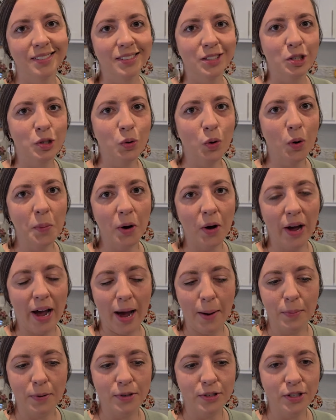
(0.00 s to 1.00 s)
store-bought
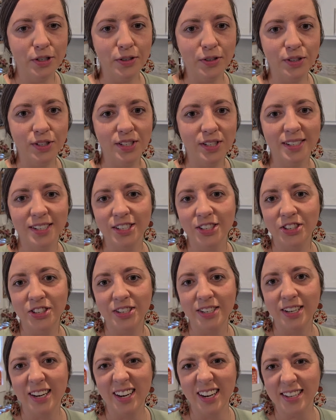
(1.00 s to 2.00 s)
apple juice
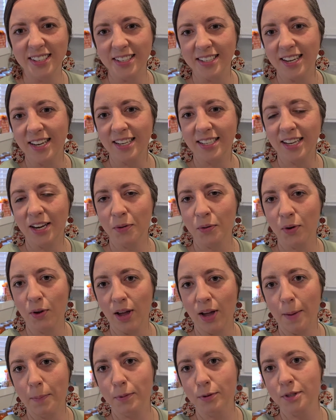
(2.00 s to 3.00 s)
it doesn't taste like real
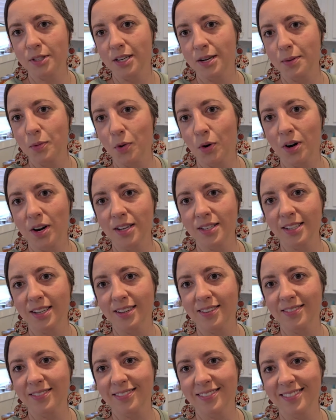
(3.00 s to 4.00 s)
apples anymore, does
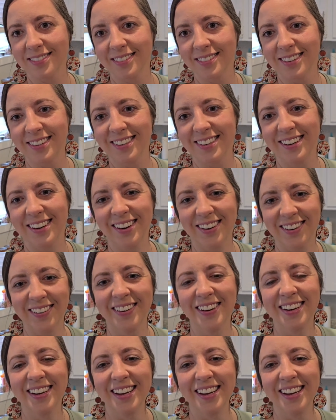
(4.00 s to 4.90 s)
it? No.